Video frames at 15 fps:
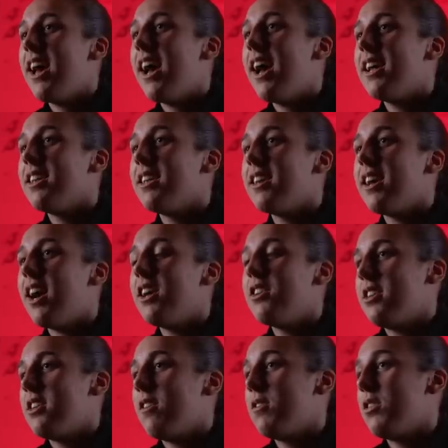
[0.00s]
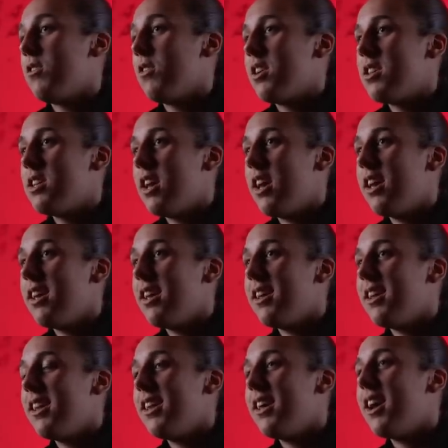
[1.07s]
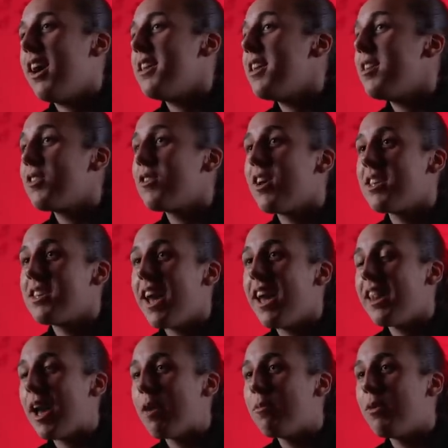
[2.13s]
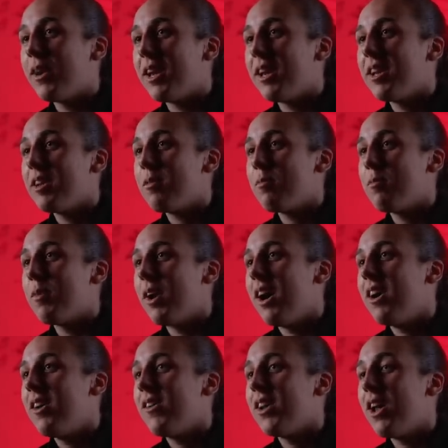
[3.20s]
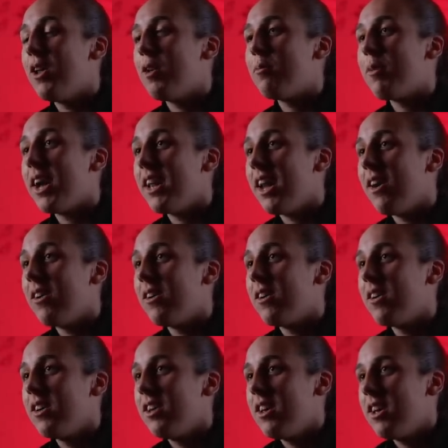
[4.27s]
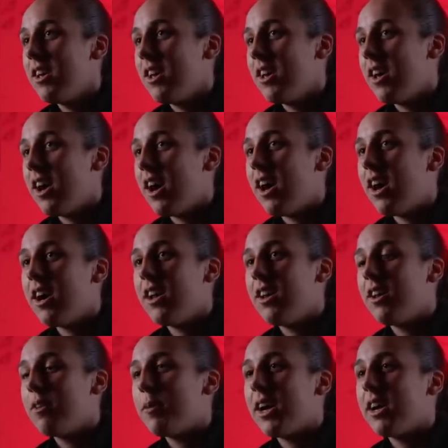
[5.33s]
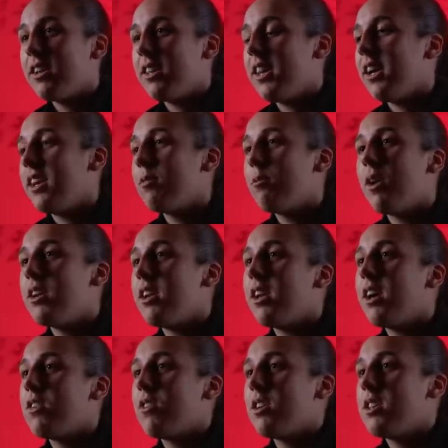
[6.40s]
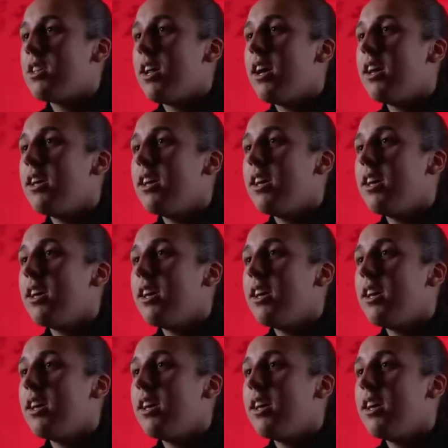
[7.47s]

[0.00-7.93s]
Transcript: and I just have to trust it. I didn't trust it at that point, but when I look back now, I look back and think, why didn't I trust that?